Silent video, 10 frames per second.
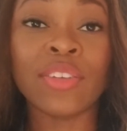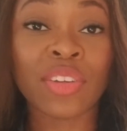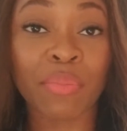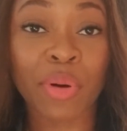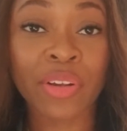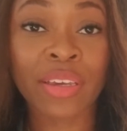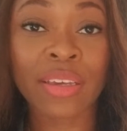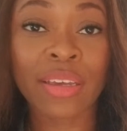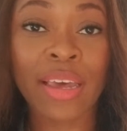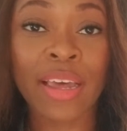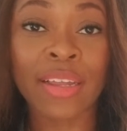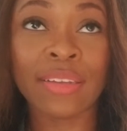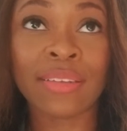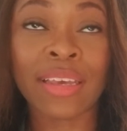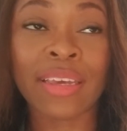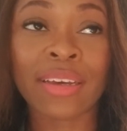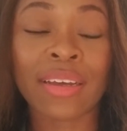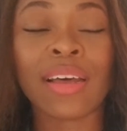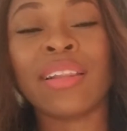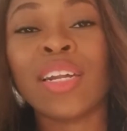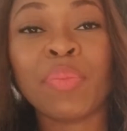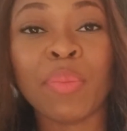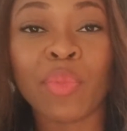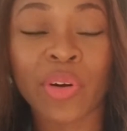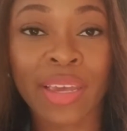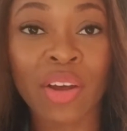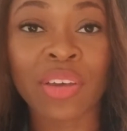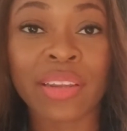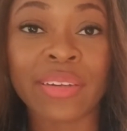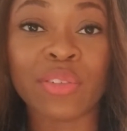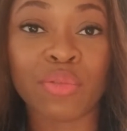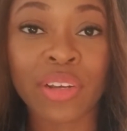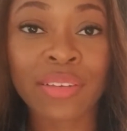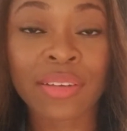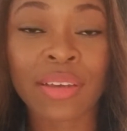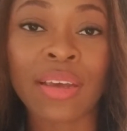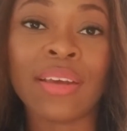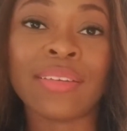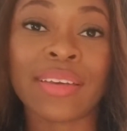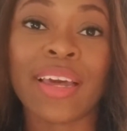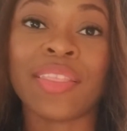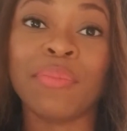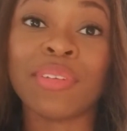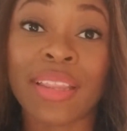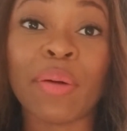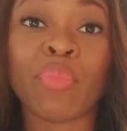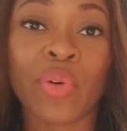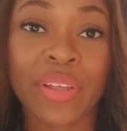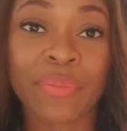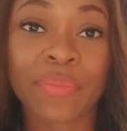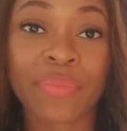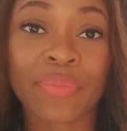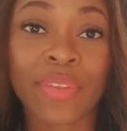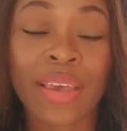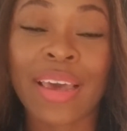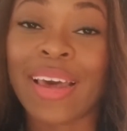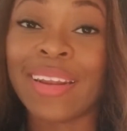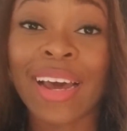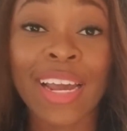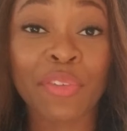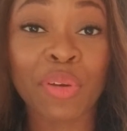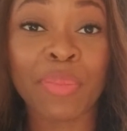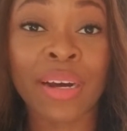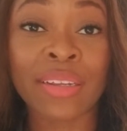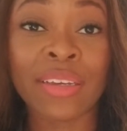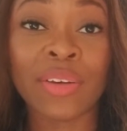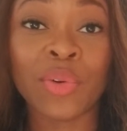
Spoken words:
into the market and take a little bit more calculated risk to get them to that point. And not everyone